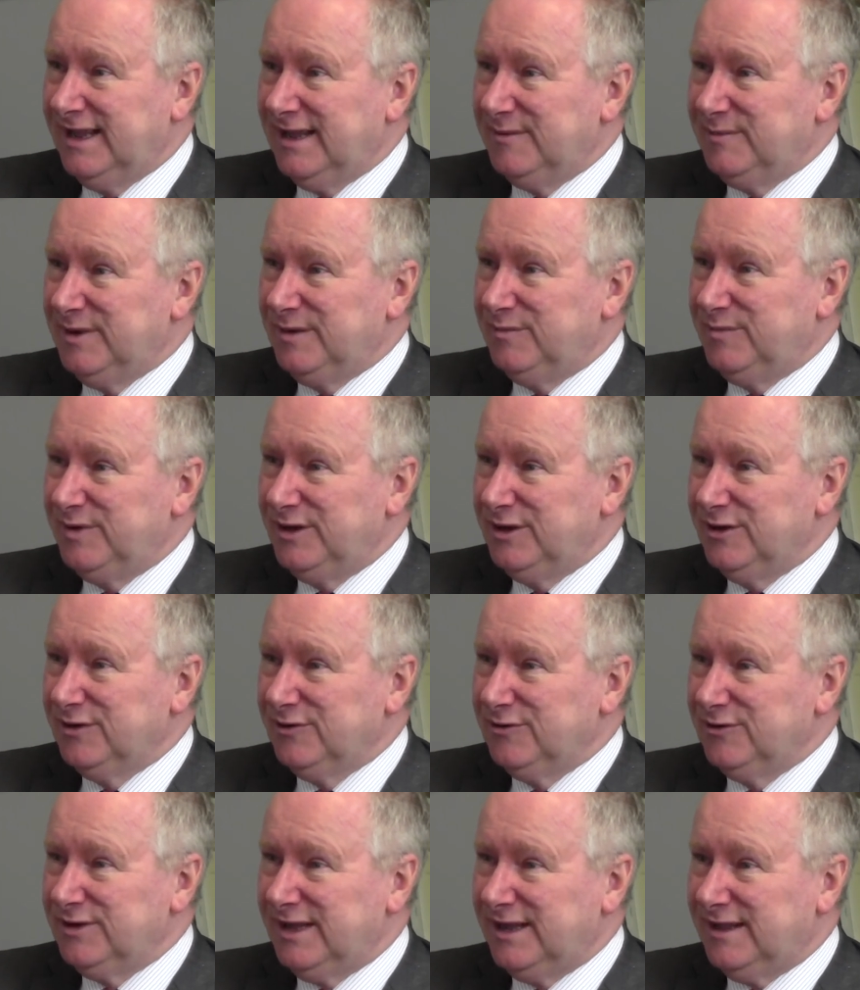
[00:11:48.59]
I mean, when you
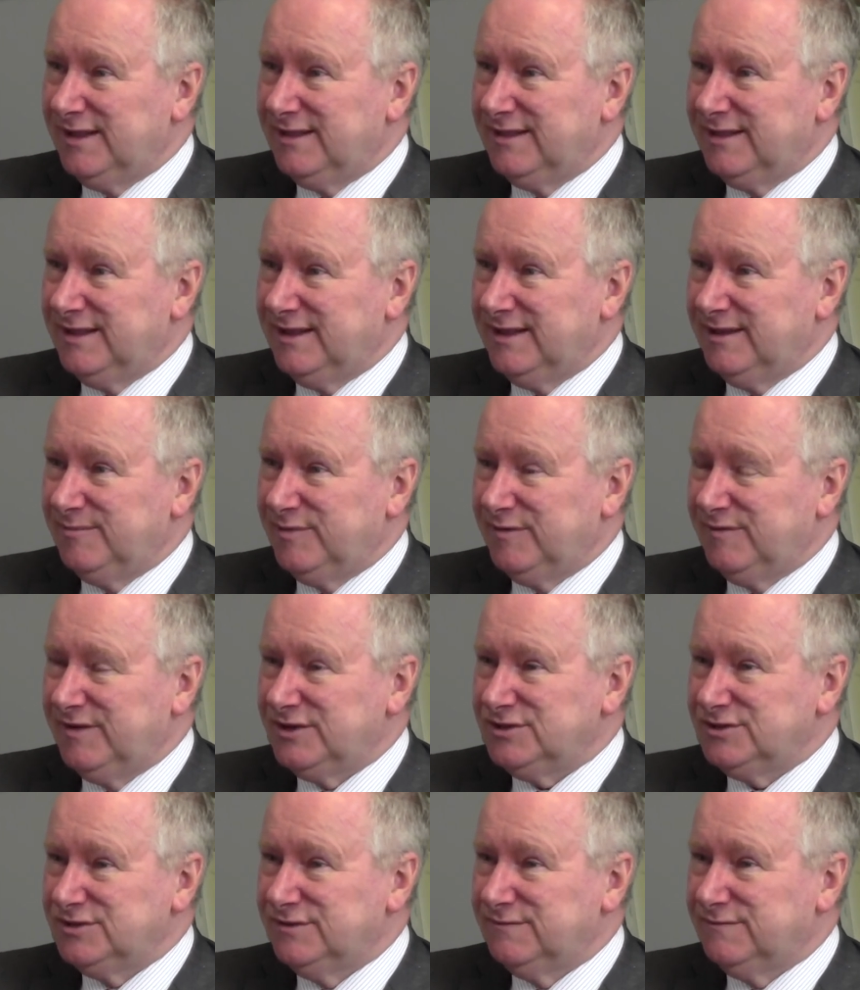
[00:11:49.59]
look at the
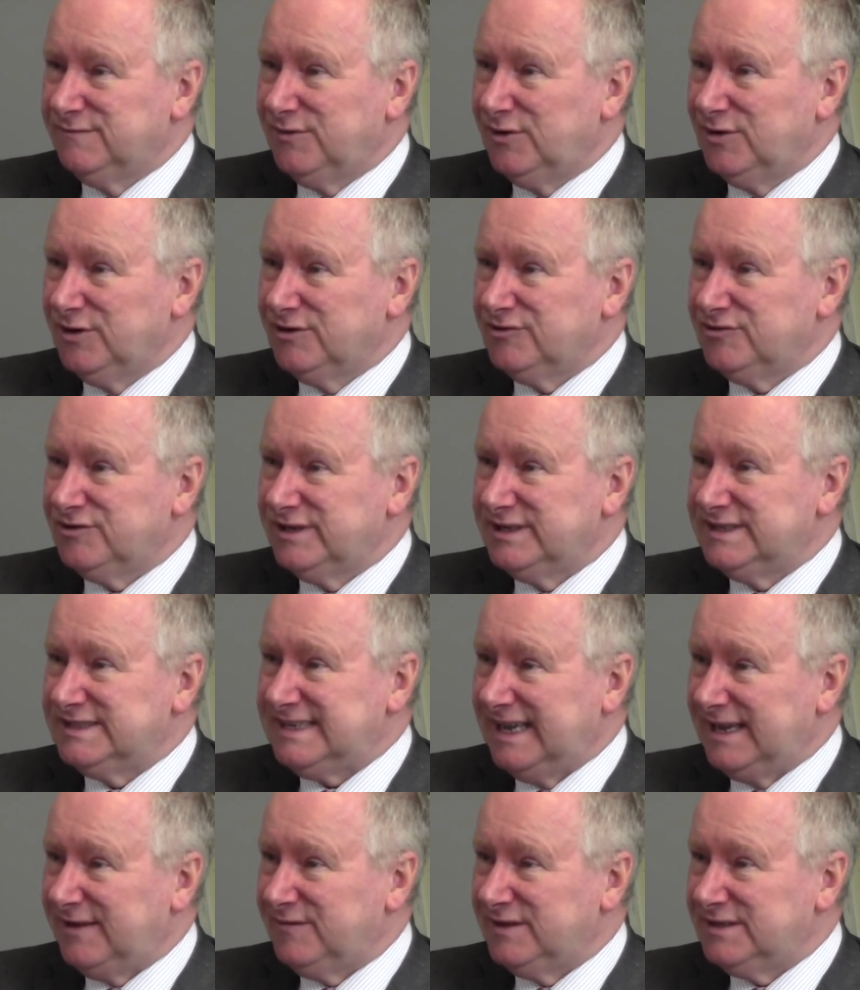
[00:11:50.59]
provision of voluntary
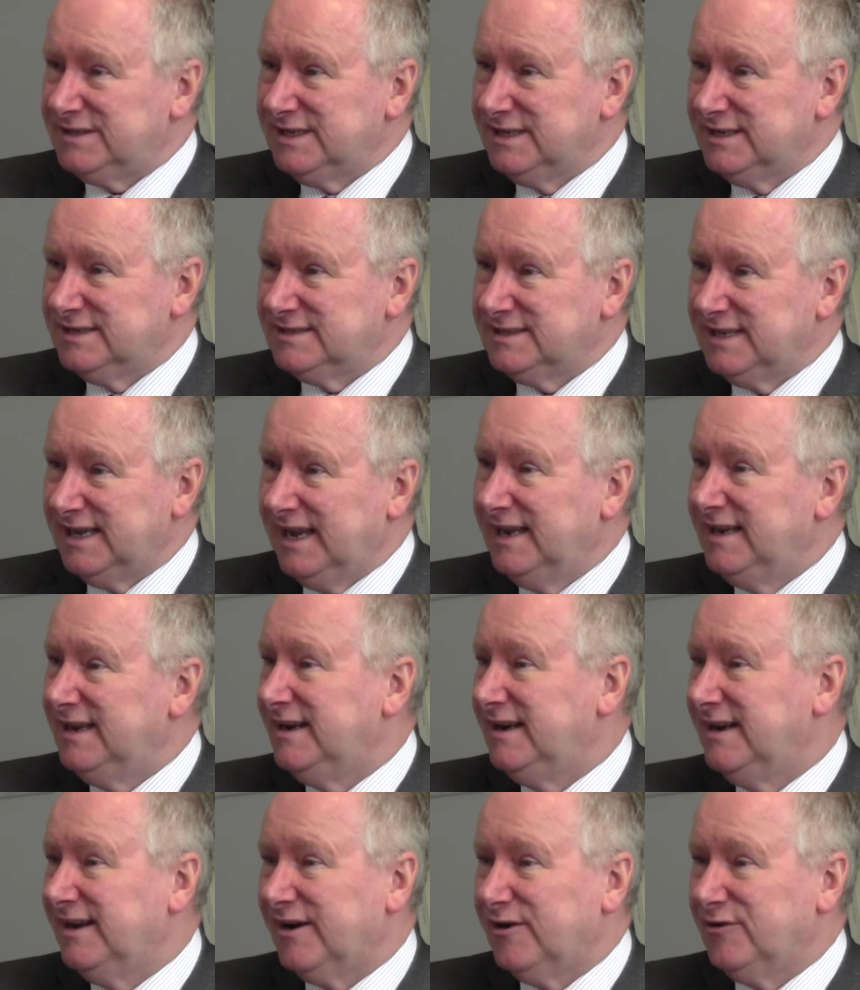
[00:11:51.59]
services in
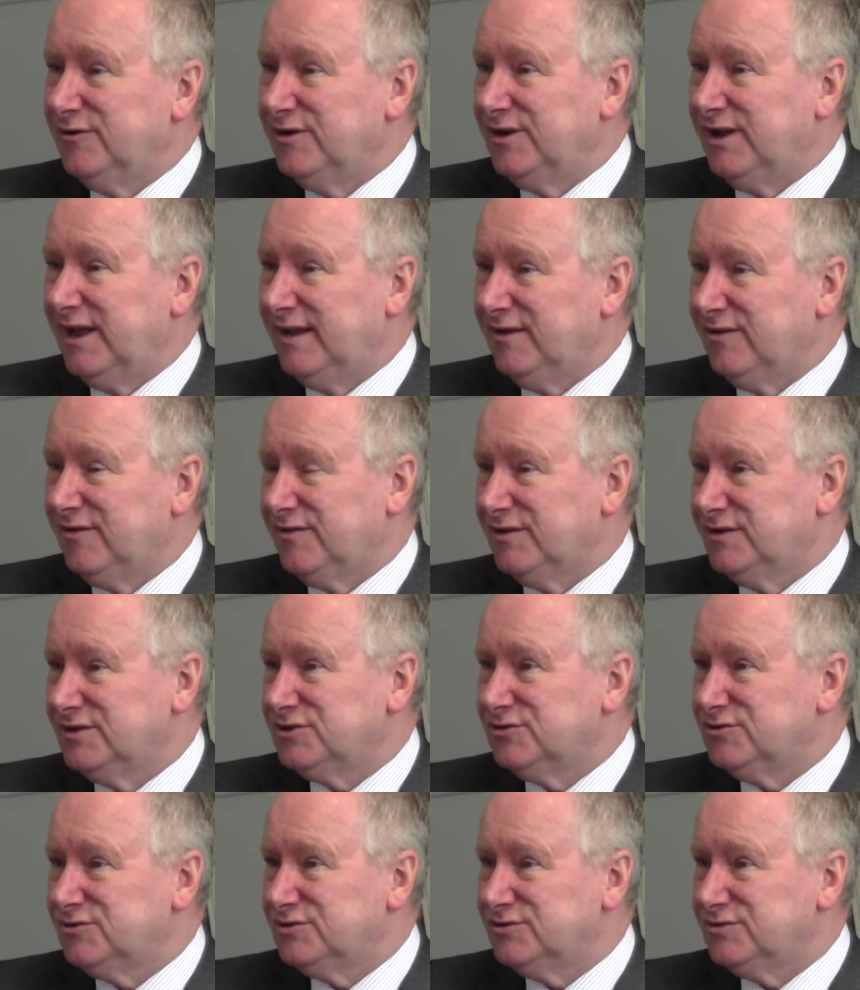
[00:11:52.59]
and around health and
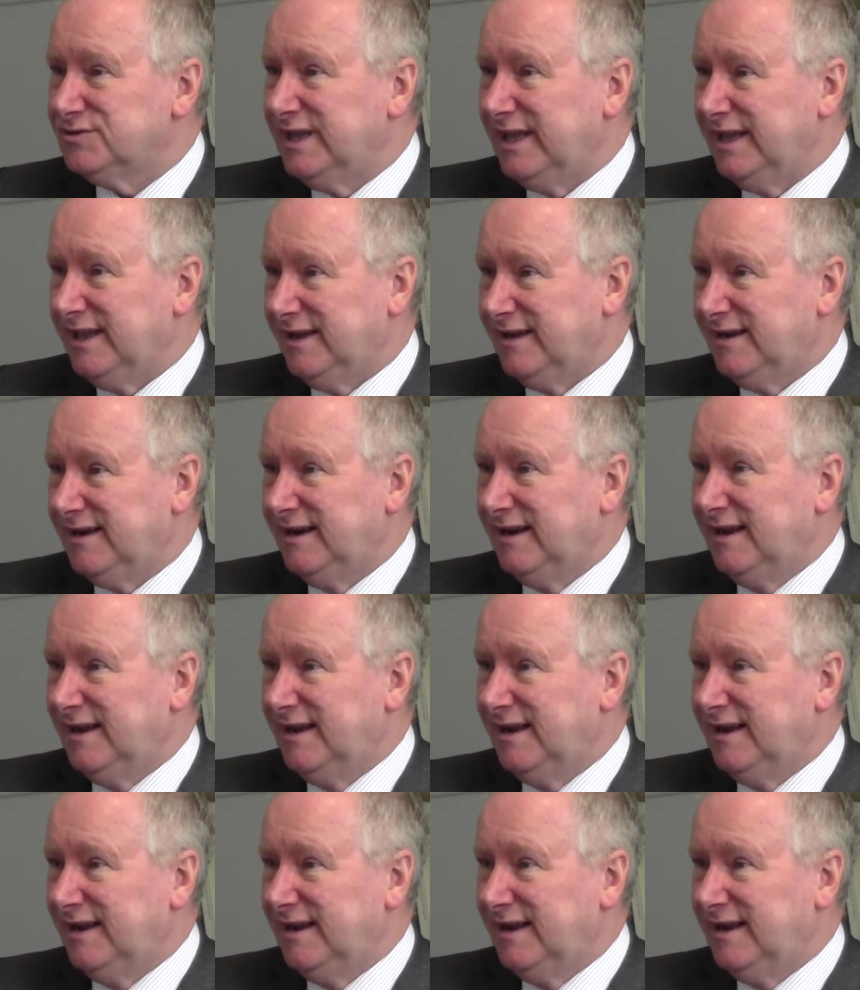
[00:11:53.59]
social care,